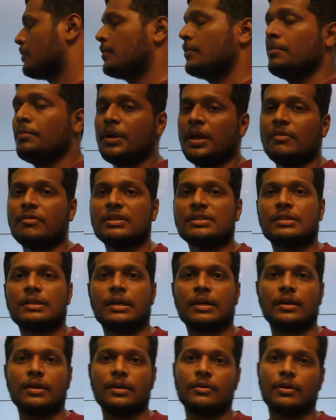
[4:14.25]

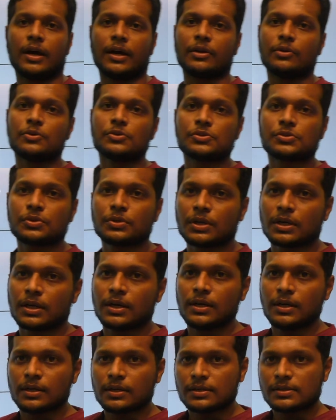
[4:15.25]
previously I used to
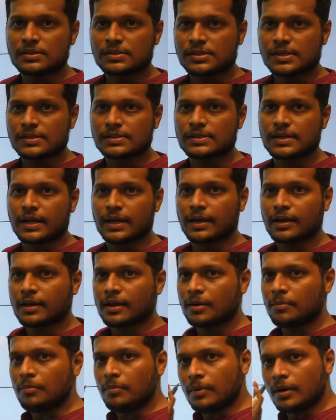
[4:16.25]
draw stress
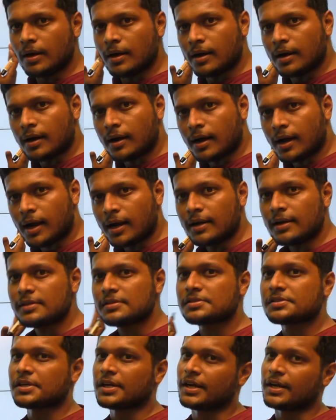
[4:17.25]
diagram and
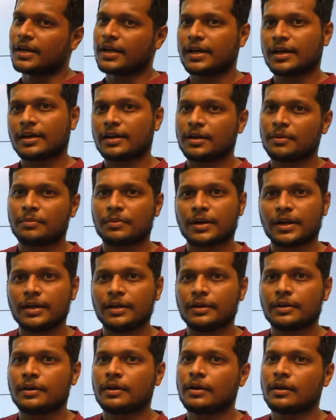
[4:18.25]
strain diagram,
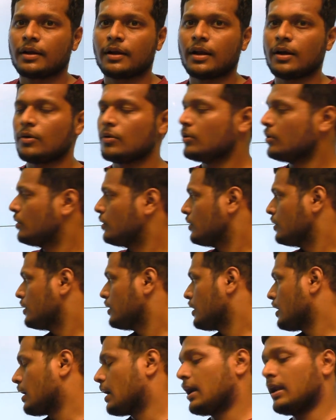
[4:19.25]
right? Now
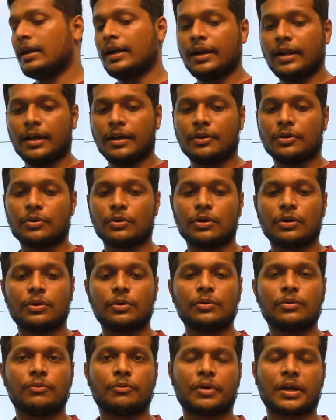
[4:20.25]
already I told
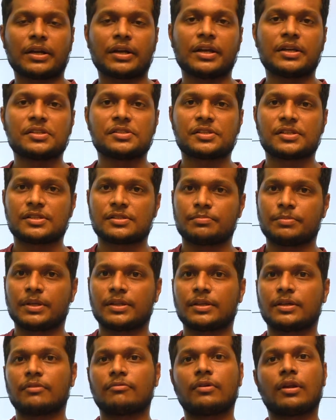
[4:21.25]
you working stress
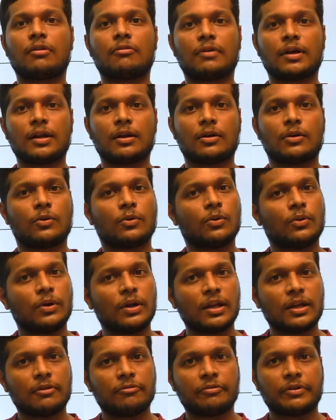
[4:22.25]
method will work
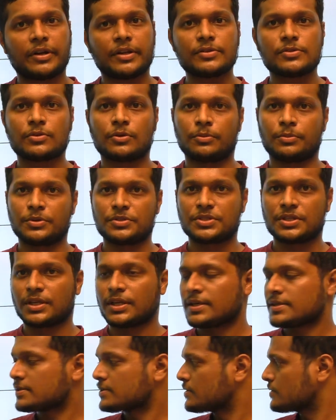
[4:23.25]
only if it is
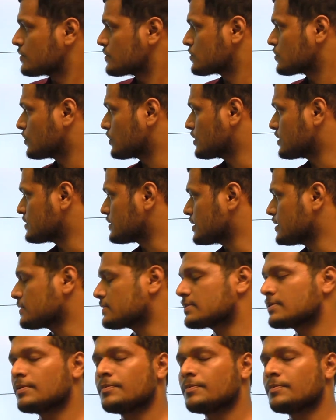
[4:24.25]
homogeneous. So this is